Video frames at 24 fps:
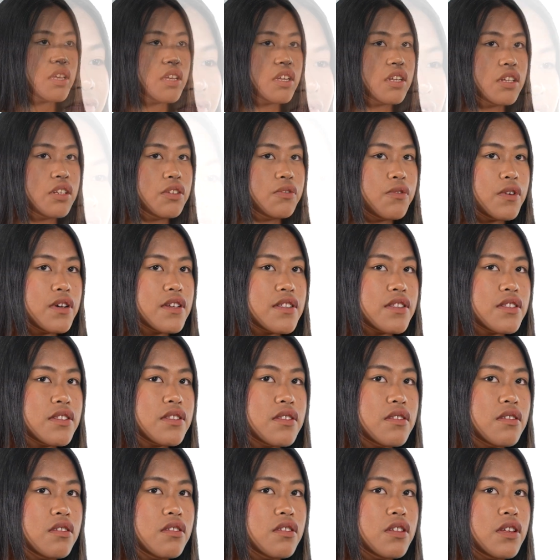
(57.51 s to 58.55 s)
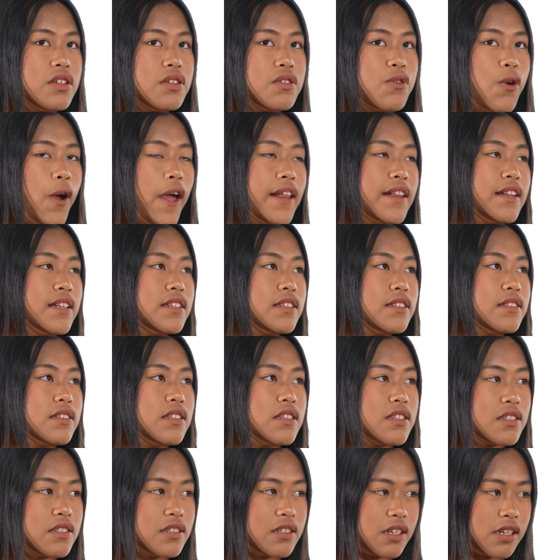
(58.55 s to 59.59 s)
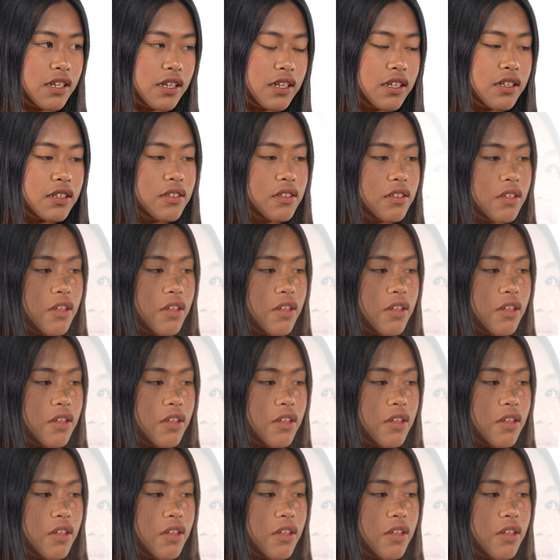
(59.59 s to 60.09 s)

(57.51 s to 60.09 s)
It was in the twenty sixteen.